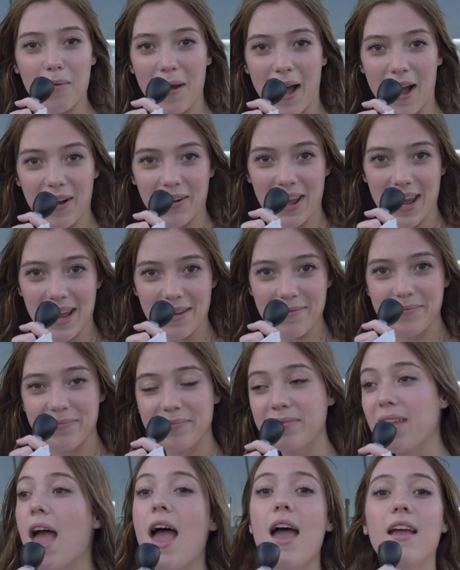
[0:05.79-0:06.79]
Bout It.
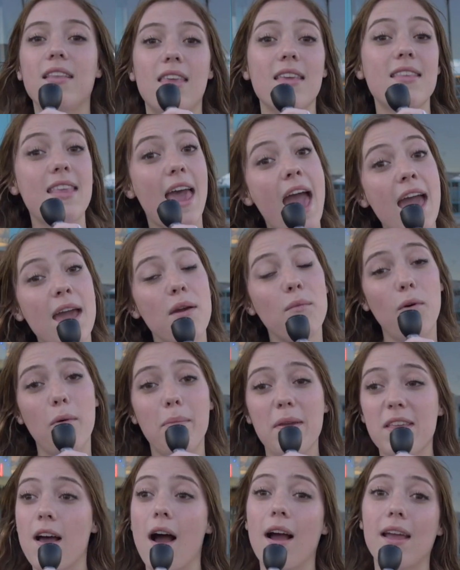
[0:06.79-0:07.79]
Today, we'll
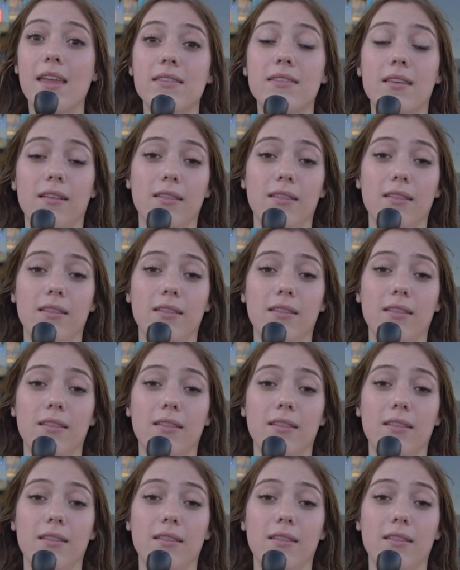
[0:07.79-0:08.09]
be talking to